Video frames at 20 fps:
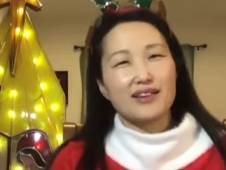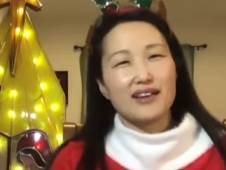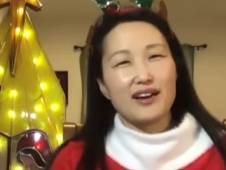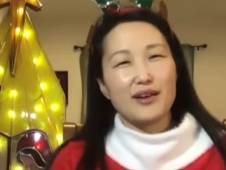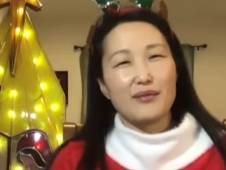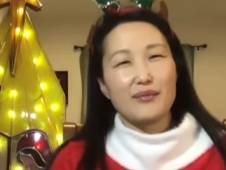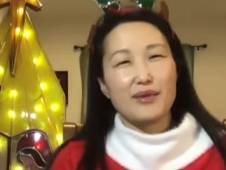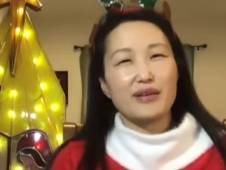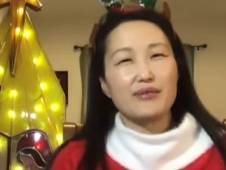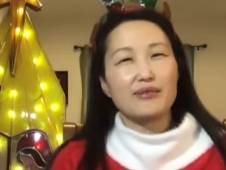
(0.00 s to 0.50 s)
I
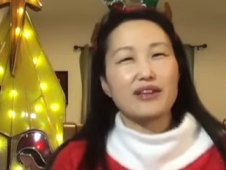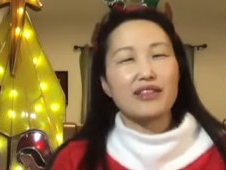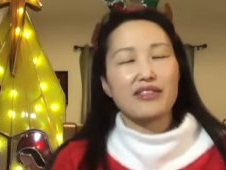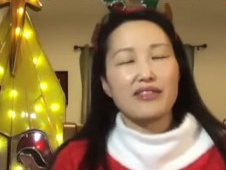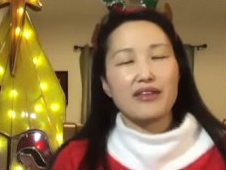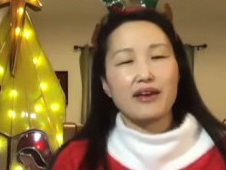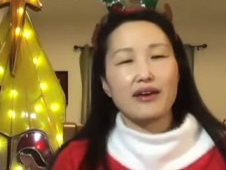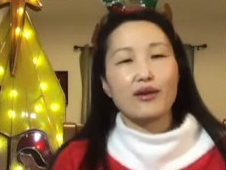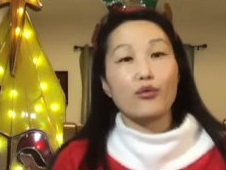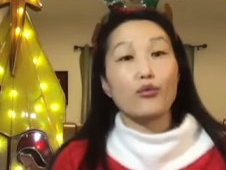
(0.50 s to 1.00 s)
mean, we
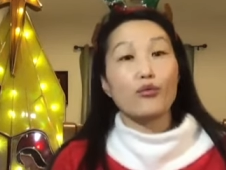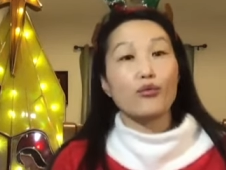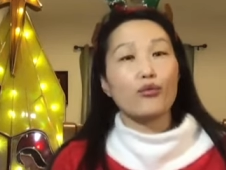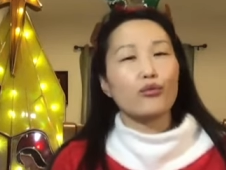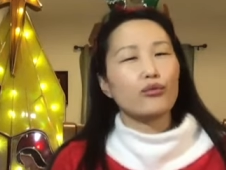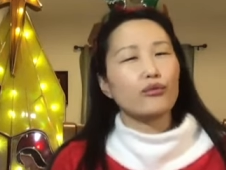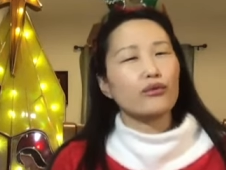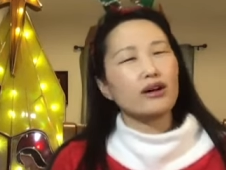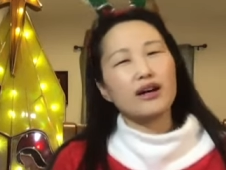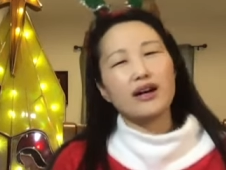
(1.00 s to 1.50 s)
think,
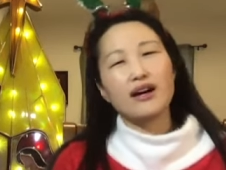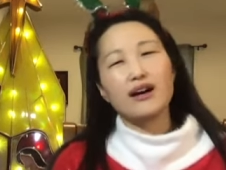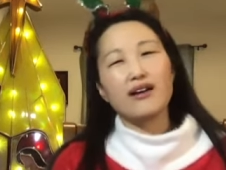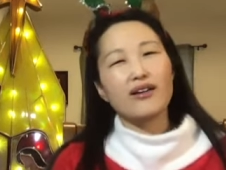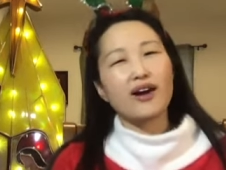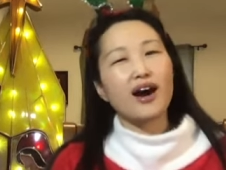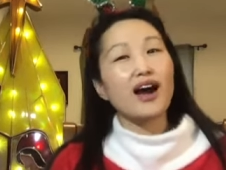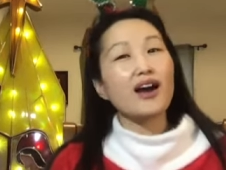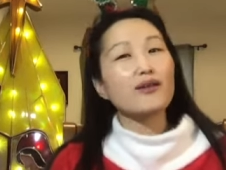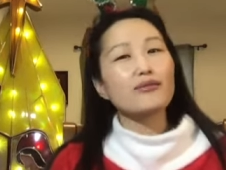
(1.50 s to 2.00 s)
wow,
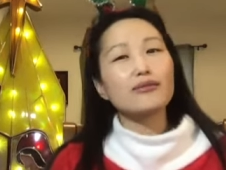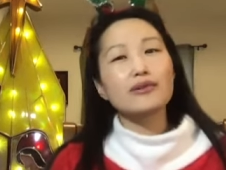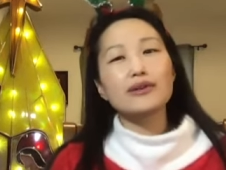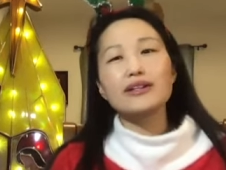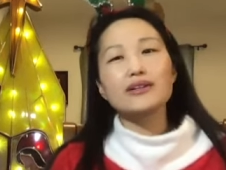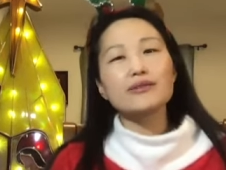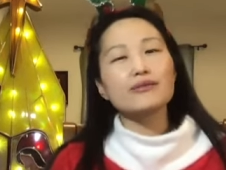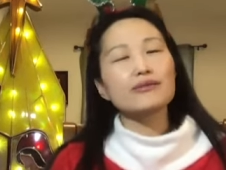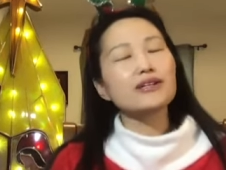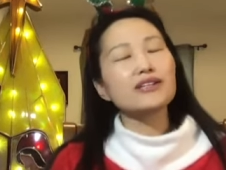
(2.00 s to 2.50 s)
I
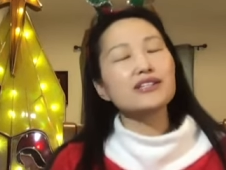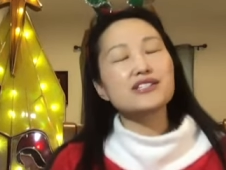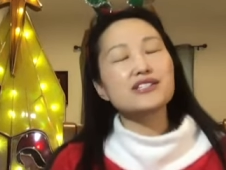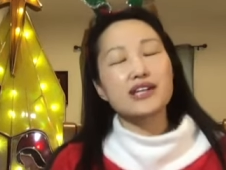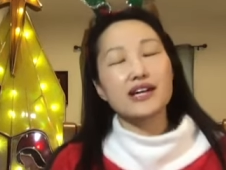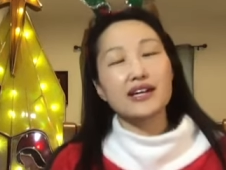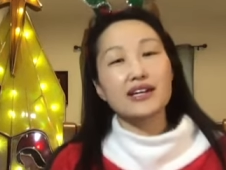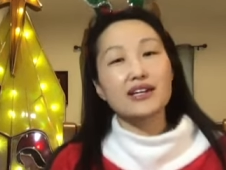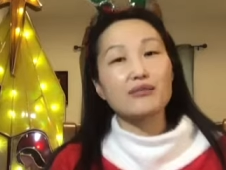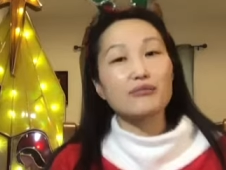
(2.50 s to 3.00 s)
really wish I
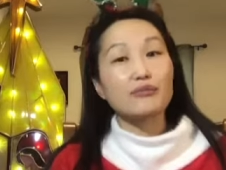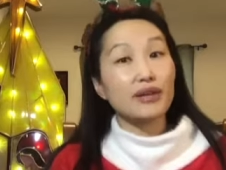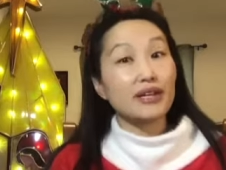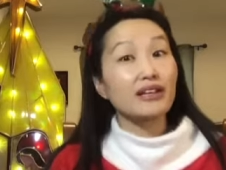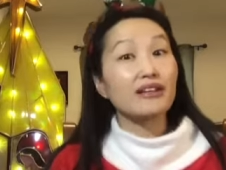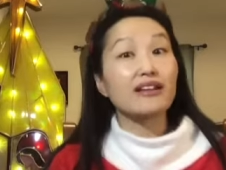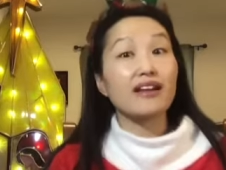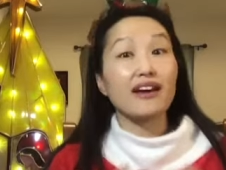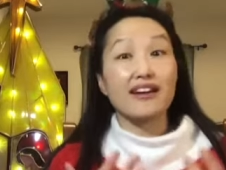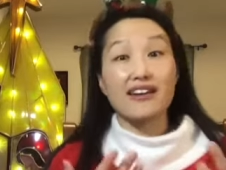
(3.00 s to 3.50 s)
could be
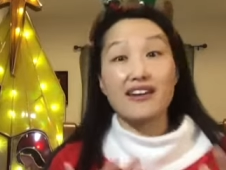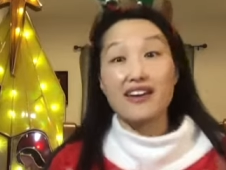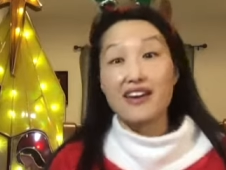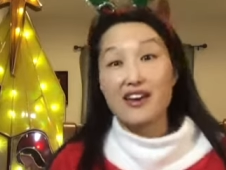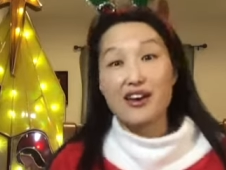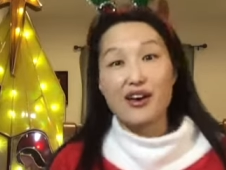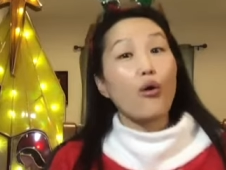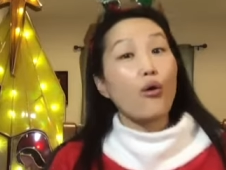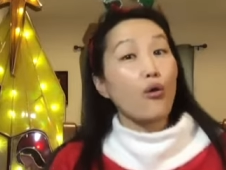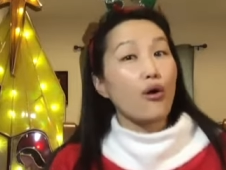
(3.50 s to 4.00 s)
like
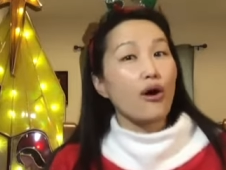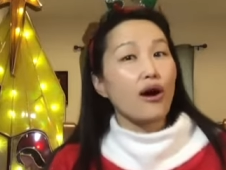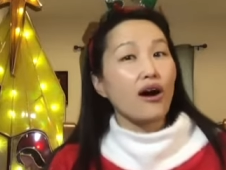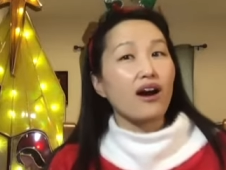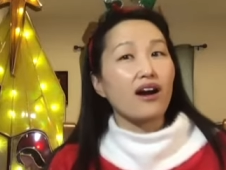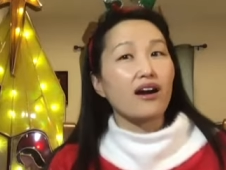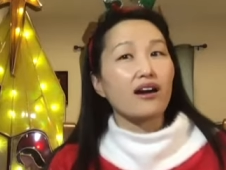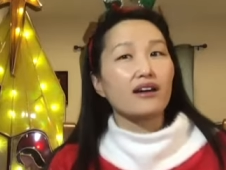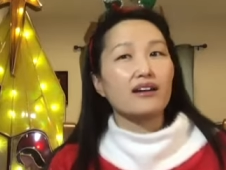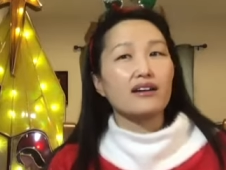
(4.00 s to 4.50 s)
him.
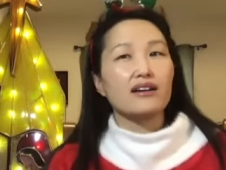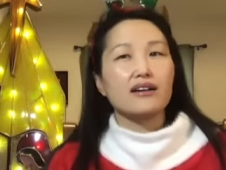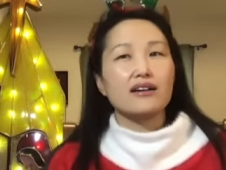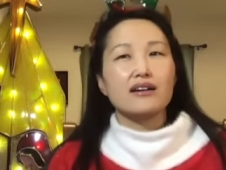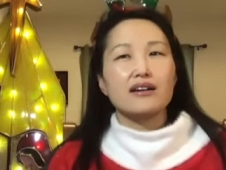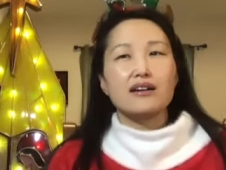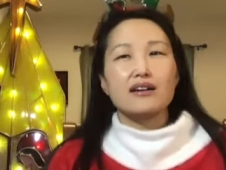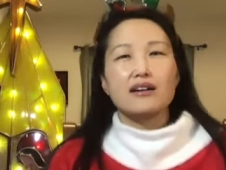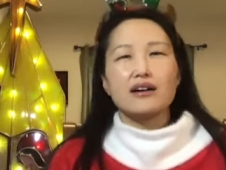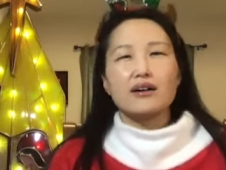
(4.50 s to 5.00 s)
Or,
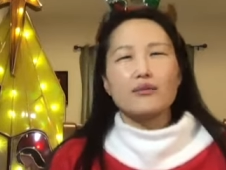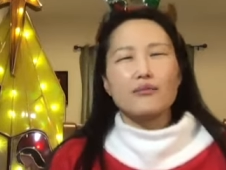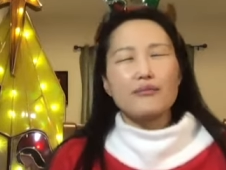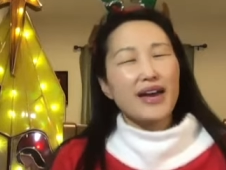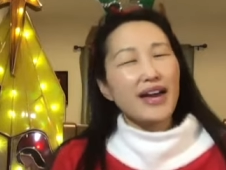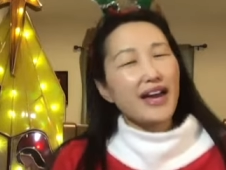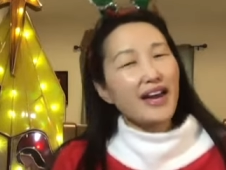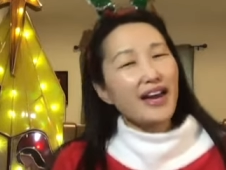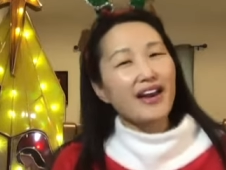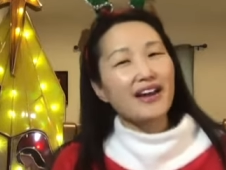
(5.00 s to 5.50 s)

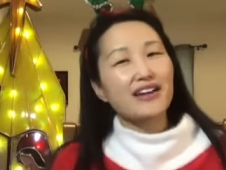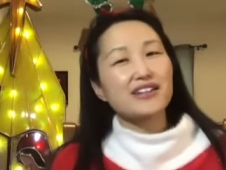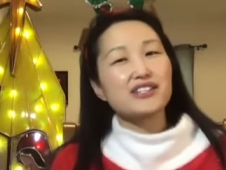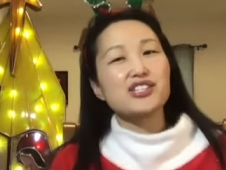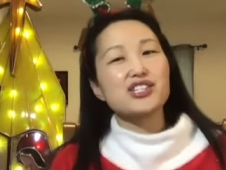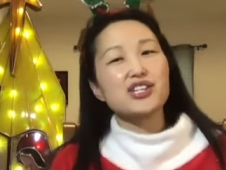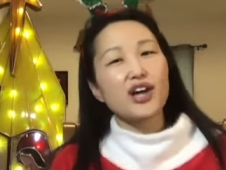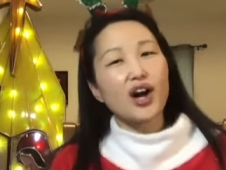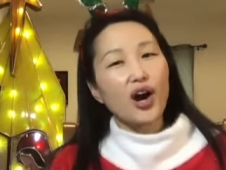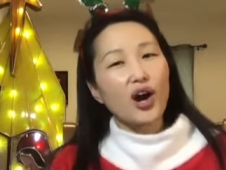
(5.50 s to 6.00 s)
man,
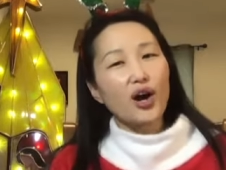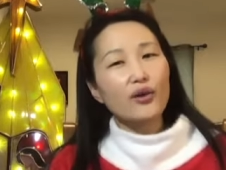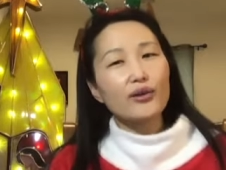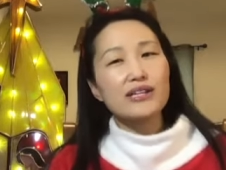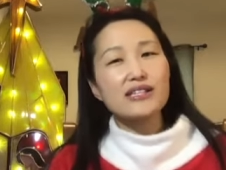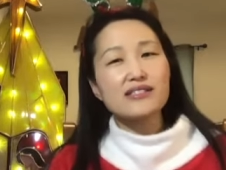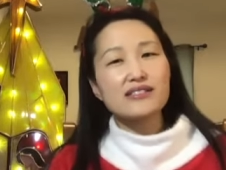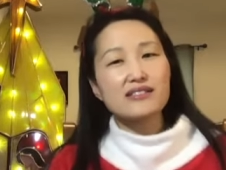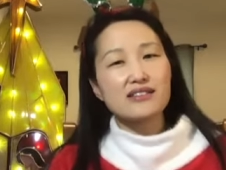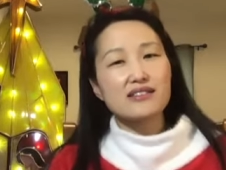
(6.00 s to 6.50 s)
she
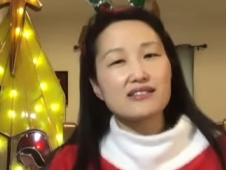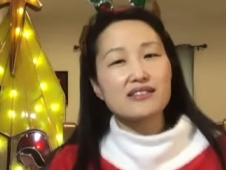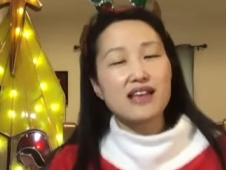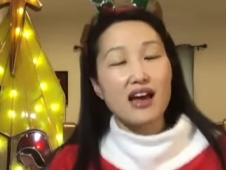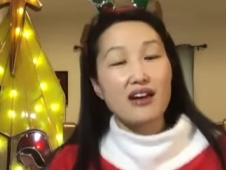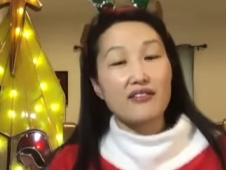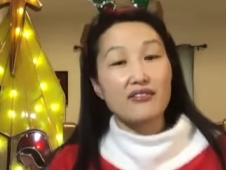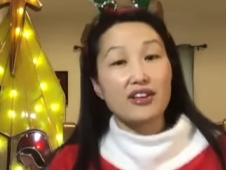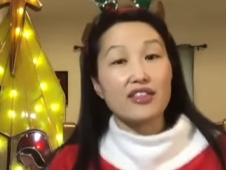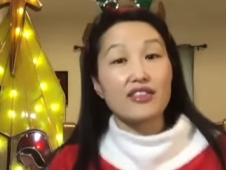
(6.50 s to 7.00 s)
always does
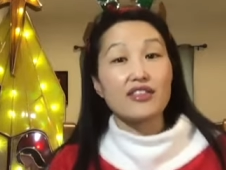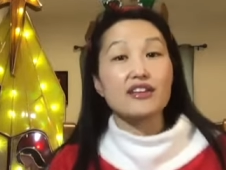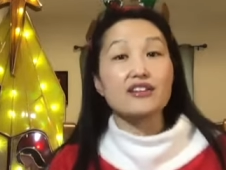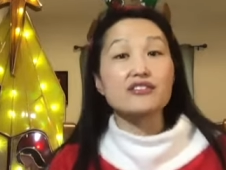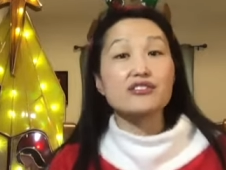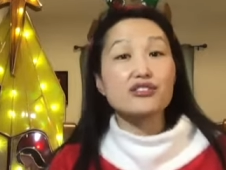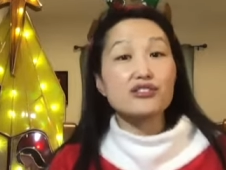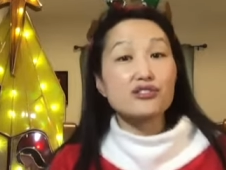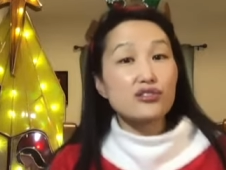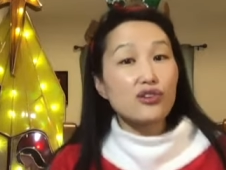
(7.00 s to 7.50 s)
everything
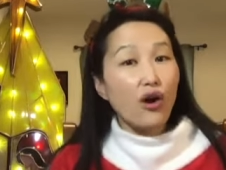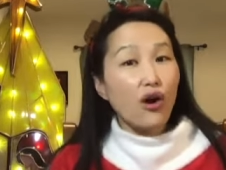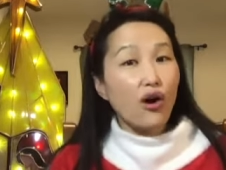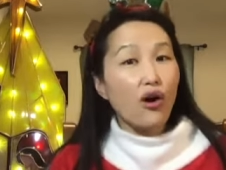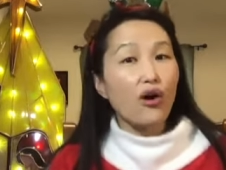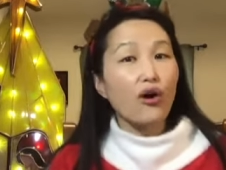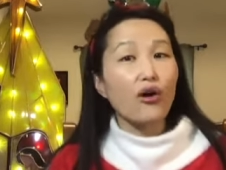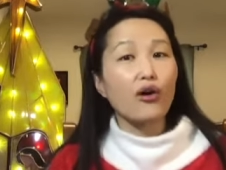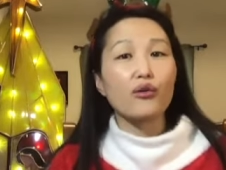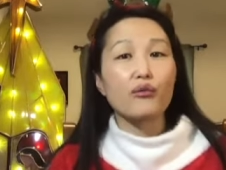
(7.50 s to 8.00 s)

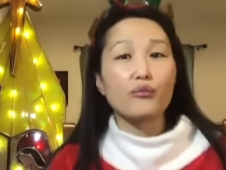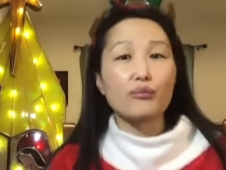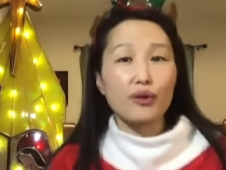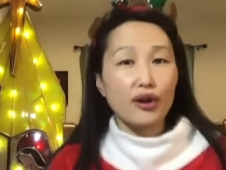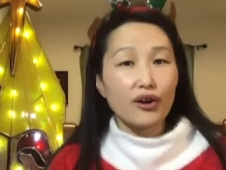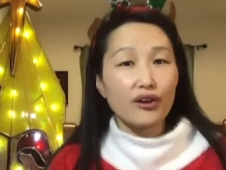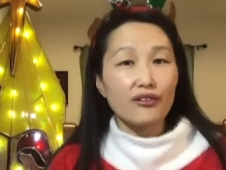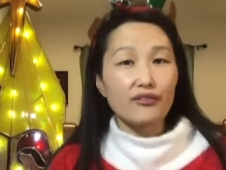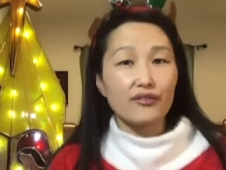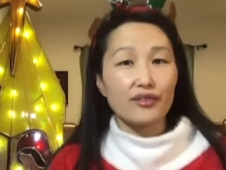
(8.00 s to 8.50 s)
so
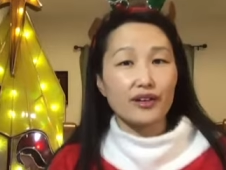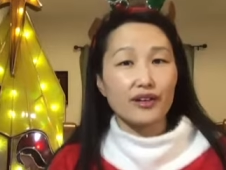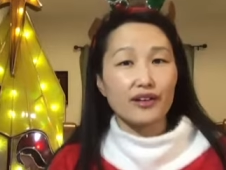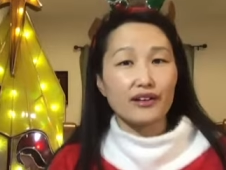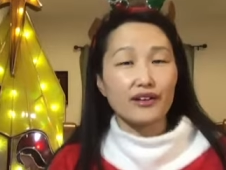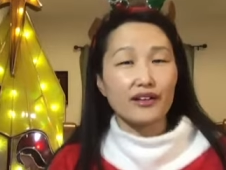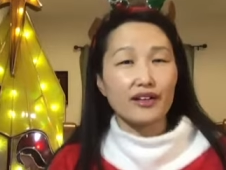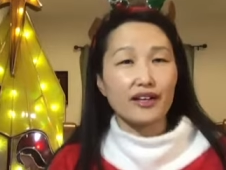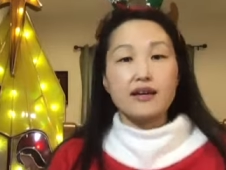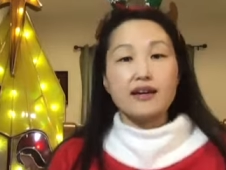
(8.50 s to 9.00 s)

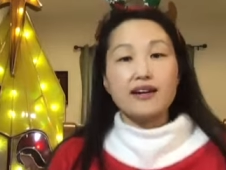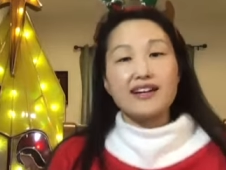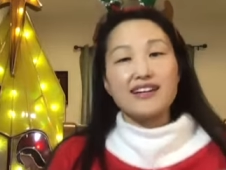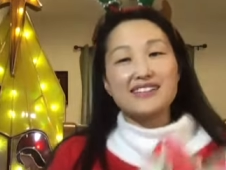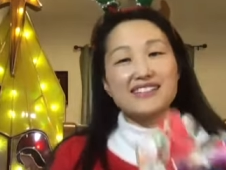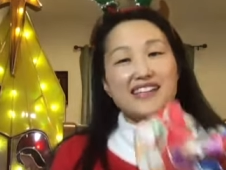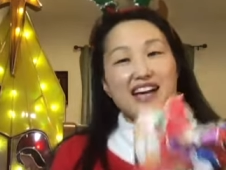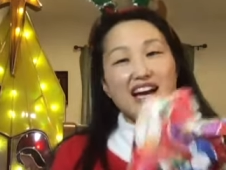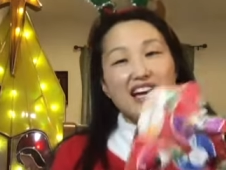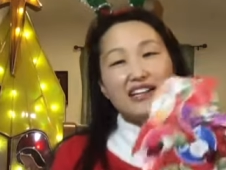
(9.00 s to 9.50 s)
perfectly.
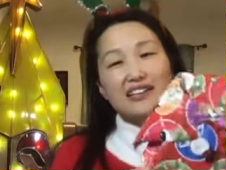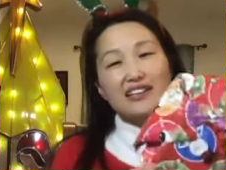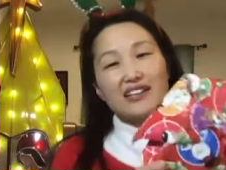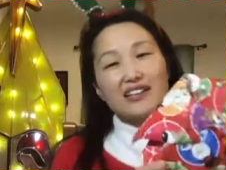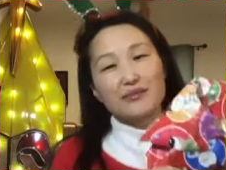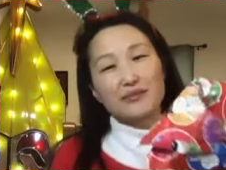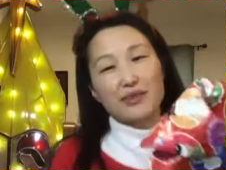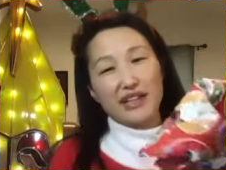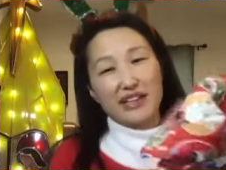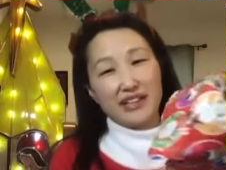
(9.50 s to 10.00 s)
Kind of
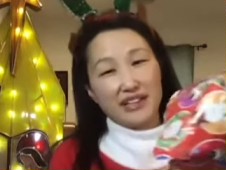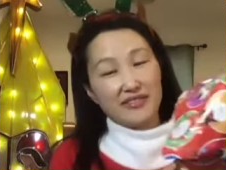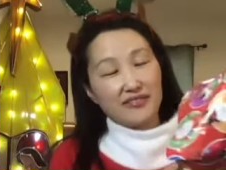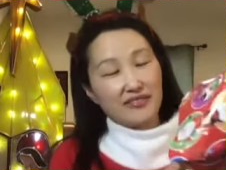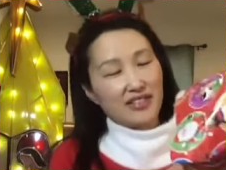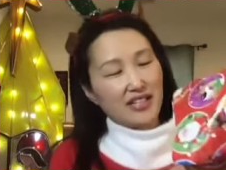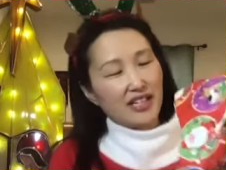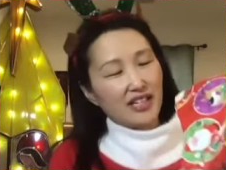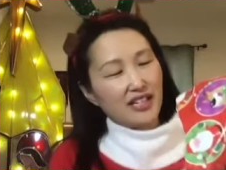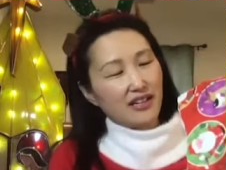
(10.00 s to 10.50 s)
like my gift
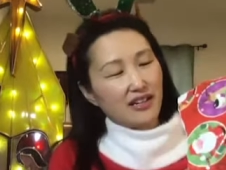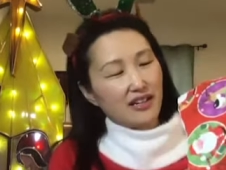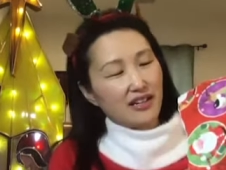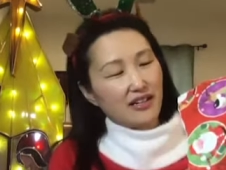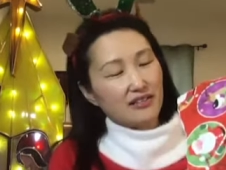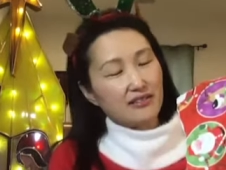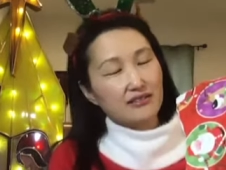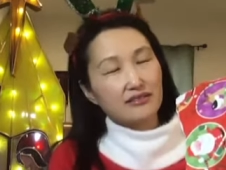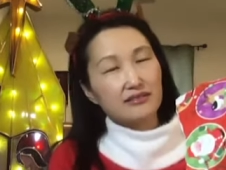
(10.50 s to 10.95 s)
here,